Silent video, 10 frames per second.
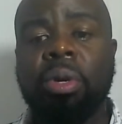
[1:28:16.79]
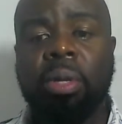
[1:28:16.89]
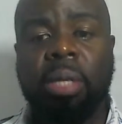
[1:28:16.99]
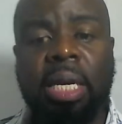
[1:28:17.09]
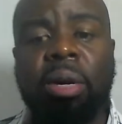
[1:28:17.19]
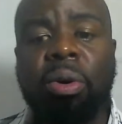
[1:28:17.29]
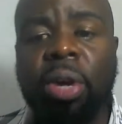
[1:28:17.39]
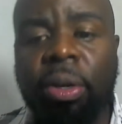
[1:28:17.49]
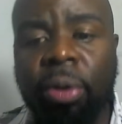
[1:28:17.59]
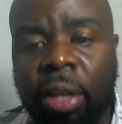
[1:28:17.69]

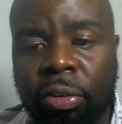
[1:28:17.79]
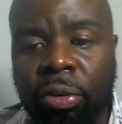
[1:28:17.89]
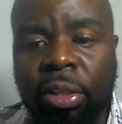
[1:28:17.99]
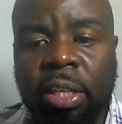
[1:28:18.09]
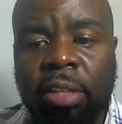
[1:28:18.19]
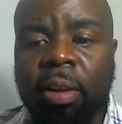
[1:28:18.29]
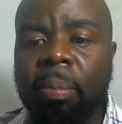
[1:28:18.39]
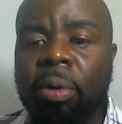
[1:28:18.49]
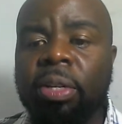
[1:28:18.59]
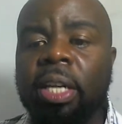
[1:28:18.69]
Psychoeducation. Teach
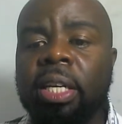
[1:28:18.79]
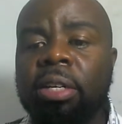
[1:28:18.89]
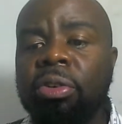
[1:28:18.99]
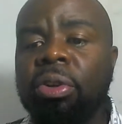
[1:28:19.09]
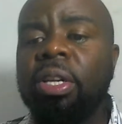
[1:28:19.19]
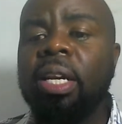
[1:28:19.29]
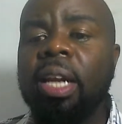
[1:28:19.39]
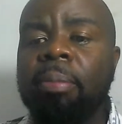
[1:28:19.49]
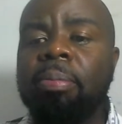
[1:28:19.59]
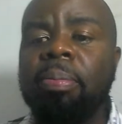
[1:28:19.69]
about addiction,
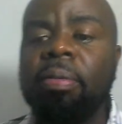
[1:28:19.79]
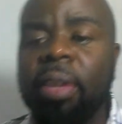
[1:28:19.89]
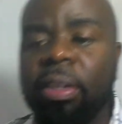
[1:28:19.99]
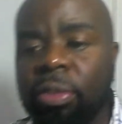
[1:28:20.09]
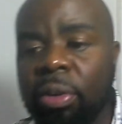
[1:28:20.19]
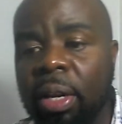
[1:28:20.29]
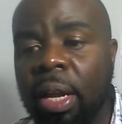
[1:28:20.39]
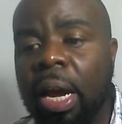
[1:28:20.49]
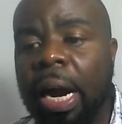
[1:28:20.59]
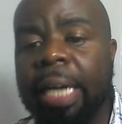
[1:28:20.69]
relapse prevention,
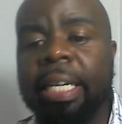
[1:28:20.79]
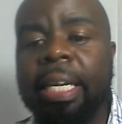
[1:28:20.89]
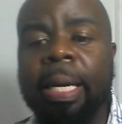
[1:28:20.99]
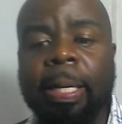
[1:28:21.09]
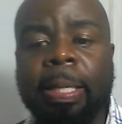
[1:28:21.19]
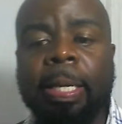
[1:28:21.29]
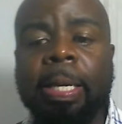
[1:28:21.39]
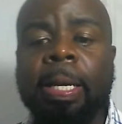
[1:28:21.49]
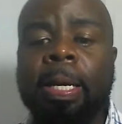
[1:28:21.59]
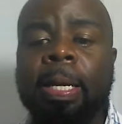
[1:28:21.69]
and healthy
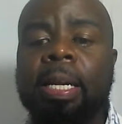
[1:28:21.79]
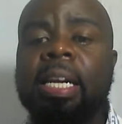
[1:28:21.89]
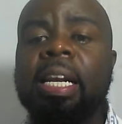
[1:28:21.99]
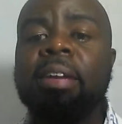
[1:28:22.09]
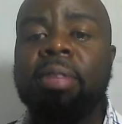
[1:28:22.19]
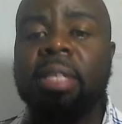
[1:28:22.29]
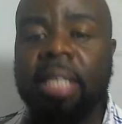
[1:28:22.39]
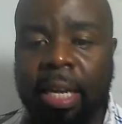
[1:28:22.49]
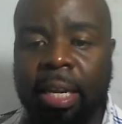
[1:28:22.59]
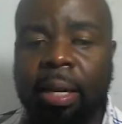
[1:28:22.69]

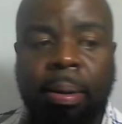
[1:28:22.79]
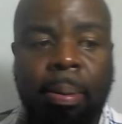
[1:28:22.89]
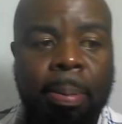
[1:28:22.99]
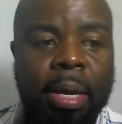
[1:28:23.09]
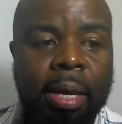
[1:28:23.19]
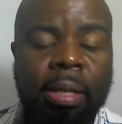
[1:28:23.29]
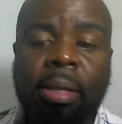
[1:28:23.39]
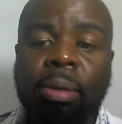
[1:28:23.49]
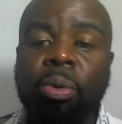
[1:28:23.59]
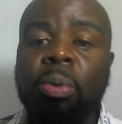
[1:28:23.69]
lifestyle.
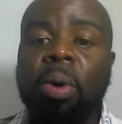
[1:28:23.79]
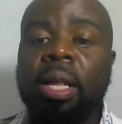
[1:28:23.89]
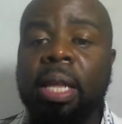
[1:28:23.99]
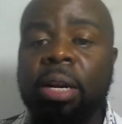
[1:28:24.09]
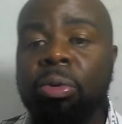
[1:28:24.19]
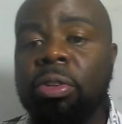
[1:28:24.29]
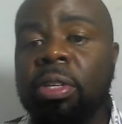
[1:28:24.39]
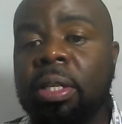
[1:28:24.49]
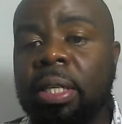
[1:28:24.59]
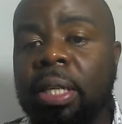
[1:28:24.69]
Yes, we were. That was
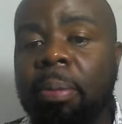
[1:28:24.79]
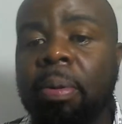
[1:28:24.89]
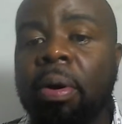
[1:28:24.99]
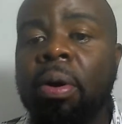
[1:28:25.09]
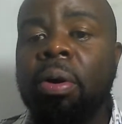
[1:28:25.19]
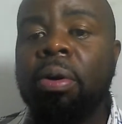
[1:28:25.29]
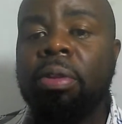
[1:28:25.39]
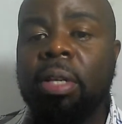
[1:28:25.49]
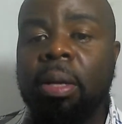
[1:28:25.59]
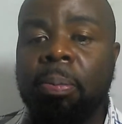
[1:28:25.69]
its
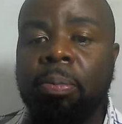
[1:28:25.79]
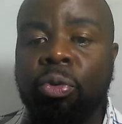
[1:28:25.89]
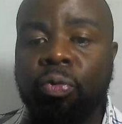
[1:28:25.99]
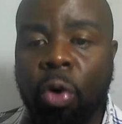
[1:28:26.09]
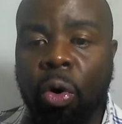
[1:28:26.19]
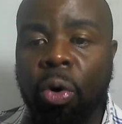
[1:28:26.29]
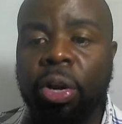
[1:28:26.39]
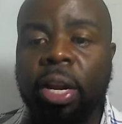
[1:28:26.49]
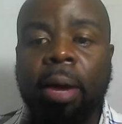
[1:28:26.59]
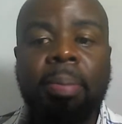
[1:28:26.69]
step 4,
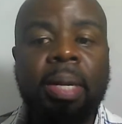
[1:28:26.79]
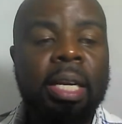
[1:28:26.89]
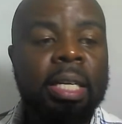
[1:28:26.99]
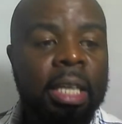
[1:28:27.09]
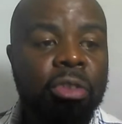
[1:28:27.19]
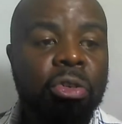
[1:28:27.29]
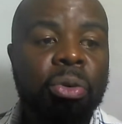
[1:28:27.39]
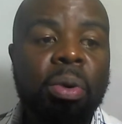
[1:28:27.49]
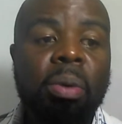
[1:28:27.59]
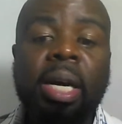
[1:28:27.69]
rehabilitation.
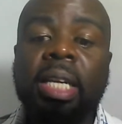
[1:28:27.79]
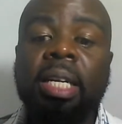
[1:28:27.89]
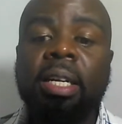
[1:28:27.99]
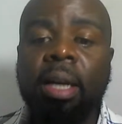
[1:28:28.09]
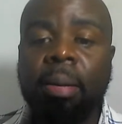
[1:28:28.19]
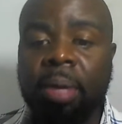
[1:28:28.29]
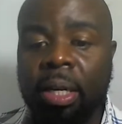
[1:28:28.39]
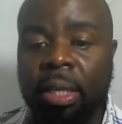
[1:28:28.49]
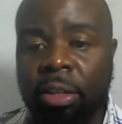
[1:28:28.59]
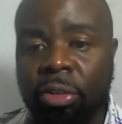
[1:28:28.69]
We were in
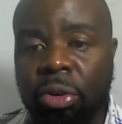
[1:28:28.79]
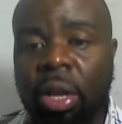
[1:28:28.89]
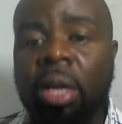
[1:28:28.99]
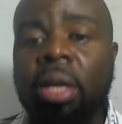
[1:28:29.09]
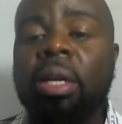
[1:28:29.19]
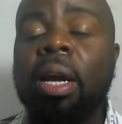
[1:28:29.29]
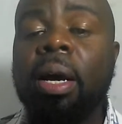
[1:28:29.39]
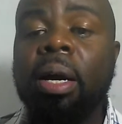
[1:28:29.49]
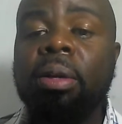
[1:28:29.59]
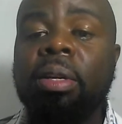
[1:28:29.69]
rehabilitation. Now,
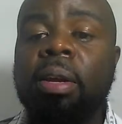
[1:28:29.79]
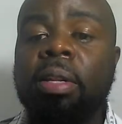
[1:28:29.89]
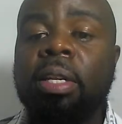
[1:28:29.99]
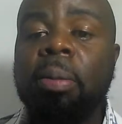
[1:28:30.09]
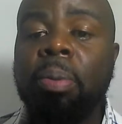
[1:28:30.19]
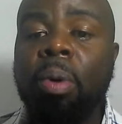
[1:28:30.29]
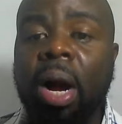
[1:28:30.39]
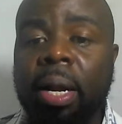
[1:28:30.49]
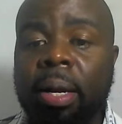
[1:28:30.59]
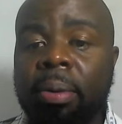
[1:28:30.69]
the step
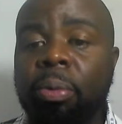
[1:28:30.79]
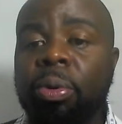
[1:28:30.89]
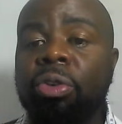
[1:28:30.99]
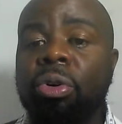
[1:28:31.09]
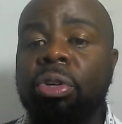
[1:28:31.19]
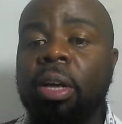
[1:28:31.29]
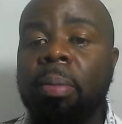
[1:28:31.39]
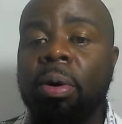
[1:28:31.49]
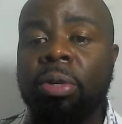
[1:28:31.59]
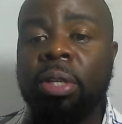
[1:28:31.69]
1, we talked
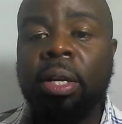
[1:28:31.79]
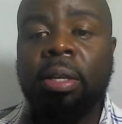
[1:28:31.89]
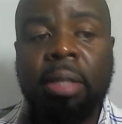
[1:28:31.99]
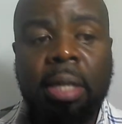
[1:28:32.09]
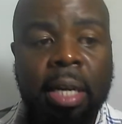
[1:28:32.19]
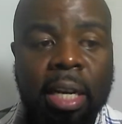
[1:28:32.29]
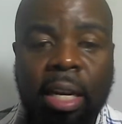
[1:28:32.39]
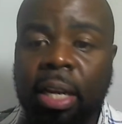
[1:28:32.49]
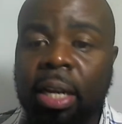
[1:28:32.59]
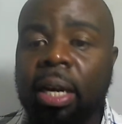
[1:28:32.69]
about
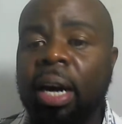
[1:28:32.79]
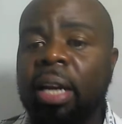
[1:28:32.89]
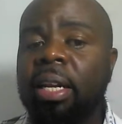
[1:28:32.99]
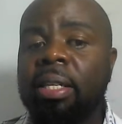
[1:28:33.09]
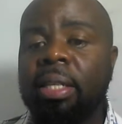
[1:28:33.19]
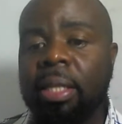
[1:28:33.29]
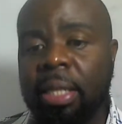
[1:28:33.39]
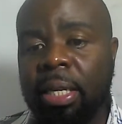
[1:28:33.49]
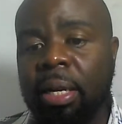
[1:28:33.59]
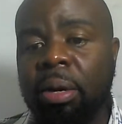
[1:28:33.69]
screening and
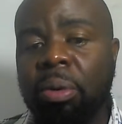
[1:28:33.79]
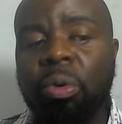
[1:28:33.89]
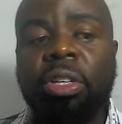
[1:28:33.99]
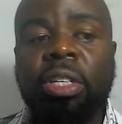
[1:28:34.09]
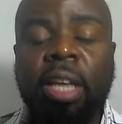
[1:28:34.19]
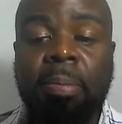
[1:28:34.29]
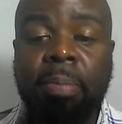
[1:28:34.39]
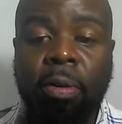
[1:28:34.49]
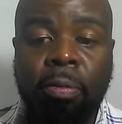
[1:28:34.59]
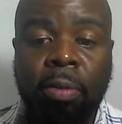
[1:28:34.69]
assessing what type
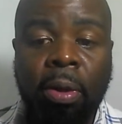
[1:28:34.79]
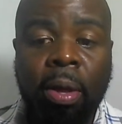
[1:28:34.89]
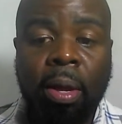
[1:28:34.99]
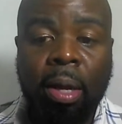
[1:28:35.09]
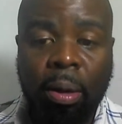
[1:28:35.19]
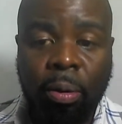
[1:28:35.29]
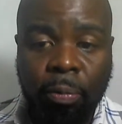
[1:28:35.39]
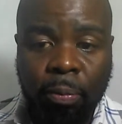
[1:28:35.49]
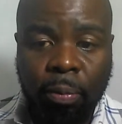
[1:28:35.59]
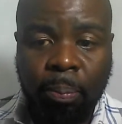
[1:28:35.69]
of
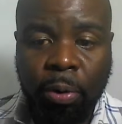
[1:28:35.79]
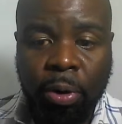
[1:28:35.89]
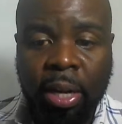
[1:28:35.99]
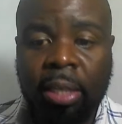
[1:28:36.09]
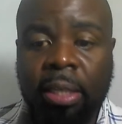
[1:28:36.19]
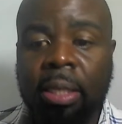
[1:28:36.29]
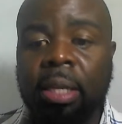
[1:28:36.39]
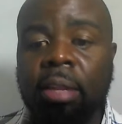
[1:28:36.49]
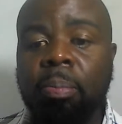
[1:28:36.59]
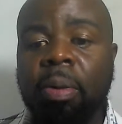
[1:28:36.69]
product is
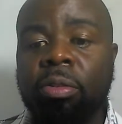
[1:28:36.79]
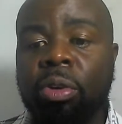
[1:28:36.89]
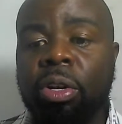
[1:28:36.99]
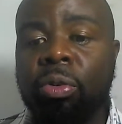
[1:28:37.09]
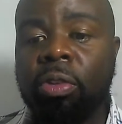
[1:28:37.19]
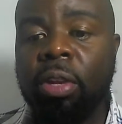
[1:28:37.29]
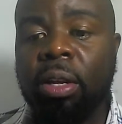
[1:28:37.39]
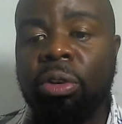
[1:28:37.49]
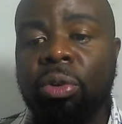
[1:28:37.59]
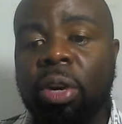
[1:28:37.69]
this person using,
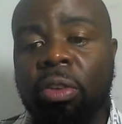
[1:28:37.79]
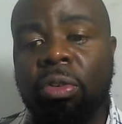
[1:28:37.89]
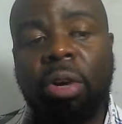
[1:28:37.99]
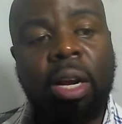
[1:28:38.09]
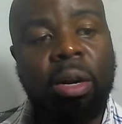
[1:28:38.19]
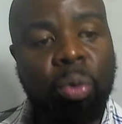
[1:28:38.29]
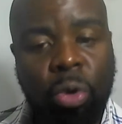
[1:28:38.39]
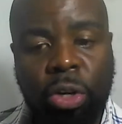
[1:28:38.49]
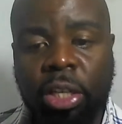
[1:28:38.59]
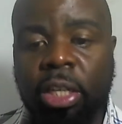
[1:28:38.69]
duration and
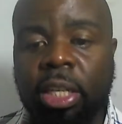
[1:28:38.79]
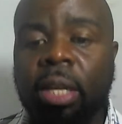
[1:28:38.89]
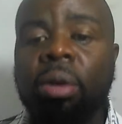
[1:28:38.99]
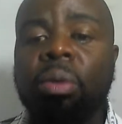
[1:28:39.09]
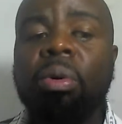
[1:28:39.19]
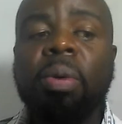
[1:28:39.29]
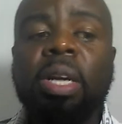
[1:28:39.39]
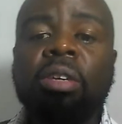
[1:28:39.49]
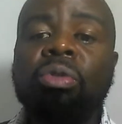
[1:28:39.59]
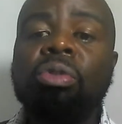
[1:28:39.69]
quantity. We
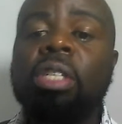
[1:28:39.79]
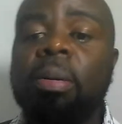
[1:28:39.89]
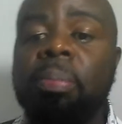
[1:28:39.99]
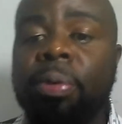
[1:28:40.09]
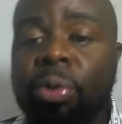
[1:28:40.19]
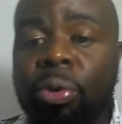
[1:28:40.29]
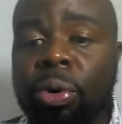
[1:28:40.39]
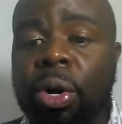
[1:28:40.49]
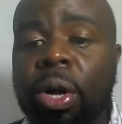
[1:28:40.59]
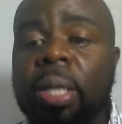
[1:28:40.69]
went to step 2,
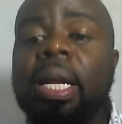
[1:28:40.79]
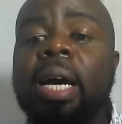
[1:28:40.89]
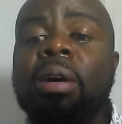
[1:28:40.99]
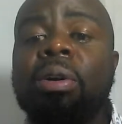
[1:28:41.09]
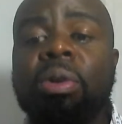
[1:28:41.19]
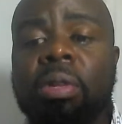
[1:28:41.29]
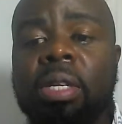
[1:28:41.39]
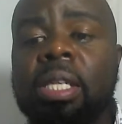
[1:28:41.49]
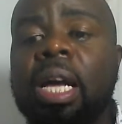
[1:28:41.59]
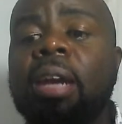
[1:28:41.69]

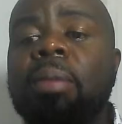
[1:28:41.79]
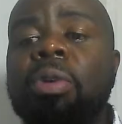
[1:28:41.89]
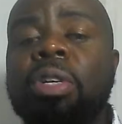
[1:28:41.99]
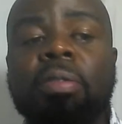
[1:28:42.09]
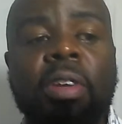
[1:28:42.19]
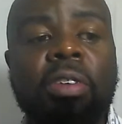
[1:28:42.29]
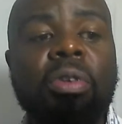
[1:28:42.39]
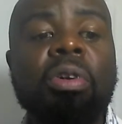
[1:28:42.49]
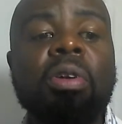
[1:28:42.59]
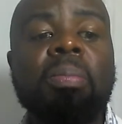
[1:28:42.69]
diagnosis and
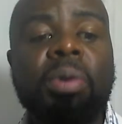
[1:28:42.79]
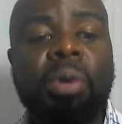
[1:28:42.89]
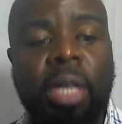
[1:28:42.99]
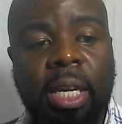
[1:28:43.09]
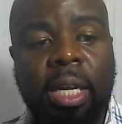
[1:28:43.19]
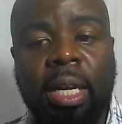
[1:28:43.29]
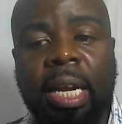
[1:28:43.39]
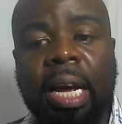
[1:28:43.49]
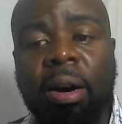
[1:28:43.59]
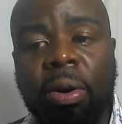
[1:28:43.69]
motivational building.
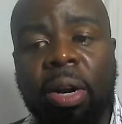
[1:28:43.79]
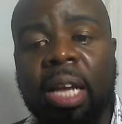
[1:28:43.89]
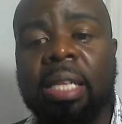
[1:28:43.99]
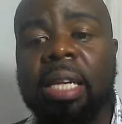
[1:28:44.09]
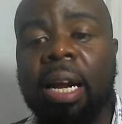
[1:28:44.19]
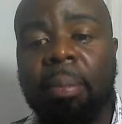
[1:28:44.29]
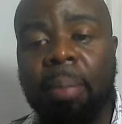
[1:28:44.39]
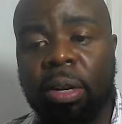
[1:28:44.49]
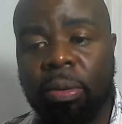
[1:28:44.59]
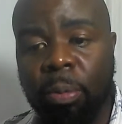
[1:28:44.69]
Diagnose
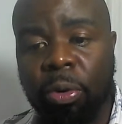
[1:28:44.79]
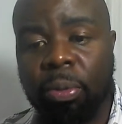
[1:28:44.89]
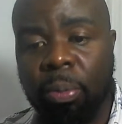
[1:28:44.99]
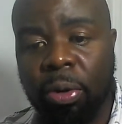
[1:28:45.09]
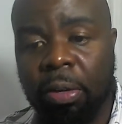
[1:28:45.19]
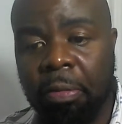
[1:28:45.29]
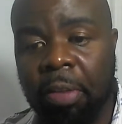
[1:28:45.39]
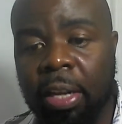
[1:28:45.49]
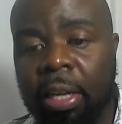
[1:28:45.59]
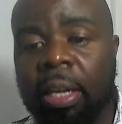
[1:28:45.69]
and
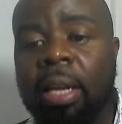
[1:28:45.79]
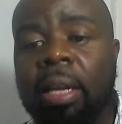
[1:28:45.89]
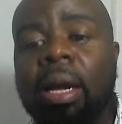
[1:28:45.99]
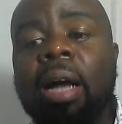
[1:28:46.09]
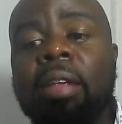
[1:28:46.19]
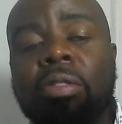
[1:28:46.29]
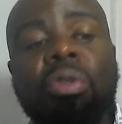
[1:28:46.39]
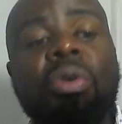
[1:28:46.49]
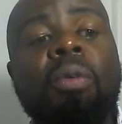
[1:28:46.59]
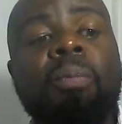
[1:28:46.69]
motivate as
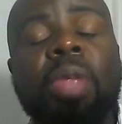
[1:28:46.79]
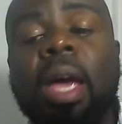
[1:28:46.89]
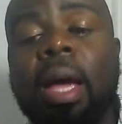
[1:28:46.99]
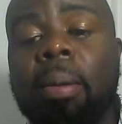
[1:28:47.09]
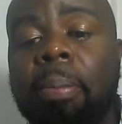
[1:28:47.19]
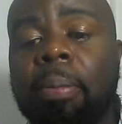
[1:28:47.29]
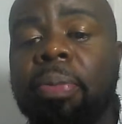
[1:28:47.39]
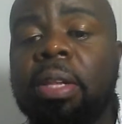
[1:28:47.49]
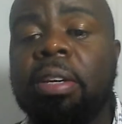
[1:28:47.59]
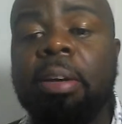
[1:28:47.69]
you help.
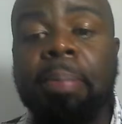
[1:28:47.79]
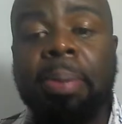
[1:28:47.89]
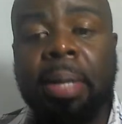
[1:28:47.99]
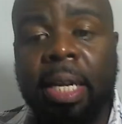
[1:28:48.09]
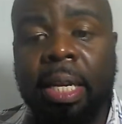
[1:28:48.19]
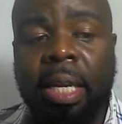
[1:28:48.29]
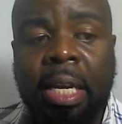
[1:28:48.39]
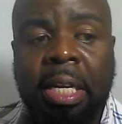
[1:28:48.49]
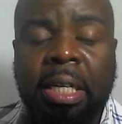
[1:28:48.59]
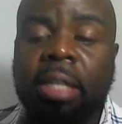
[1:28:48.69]
Step 3,
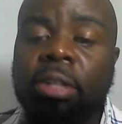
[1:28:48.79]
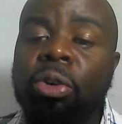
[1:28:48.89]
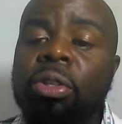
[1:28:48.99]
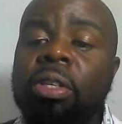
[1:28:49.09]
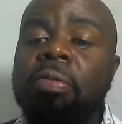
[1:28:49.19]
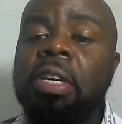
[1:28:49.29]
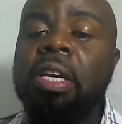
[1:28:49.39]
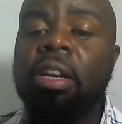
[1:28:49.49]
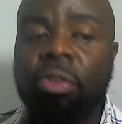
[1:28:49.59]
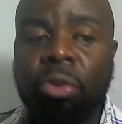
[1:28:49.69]

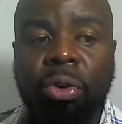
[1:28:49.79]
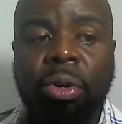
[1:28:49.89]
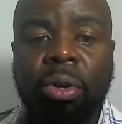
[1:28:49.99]
detoxification.